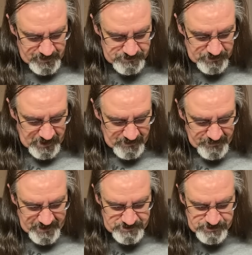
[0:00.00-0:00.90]
Trial
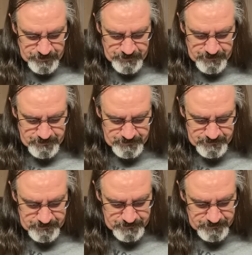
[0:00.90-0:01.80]
by jury
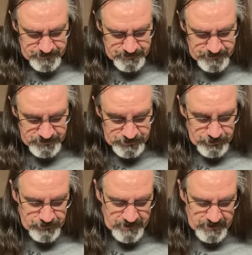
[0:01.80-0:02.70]

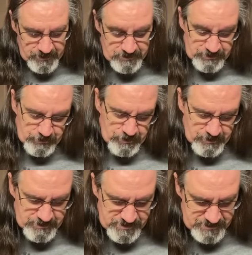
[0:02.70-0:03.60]
or jurors.